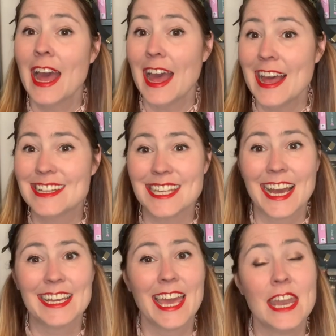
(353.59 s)
and I
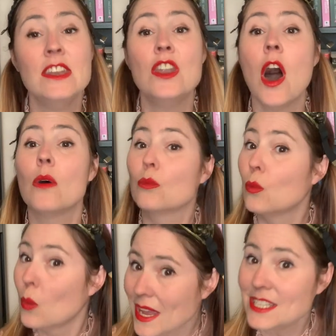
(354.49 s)
cannot
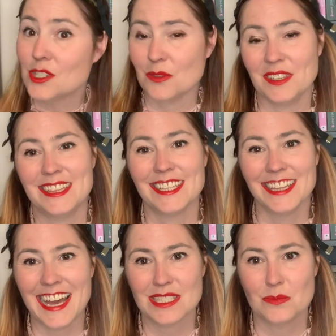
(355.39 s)
wait to read the
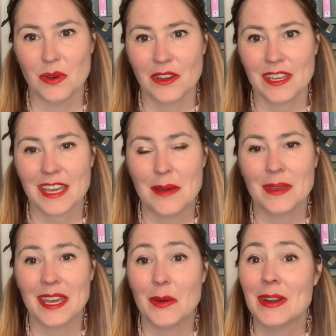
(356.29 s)
last book
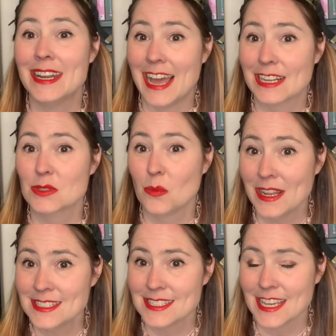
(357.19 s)
coming out next
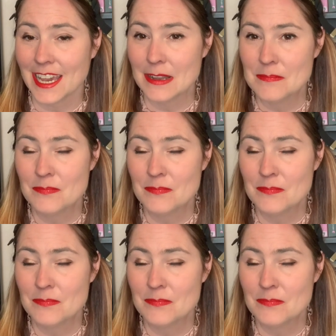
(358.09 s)
Wednesday.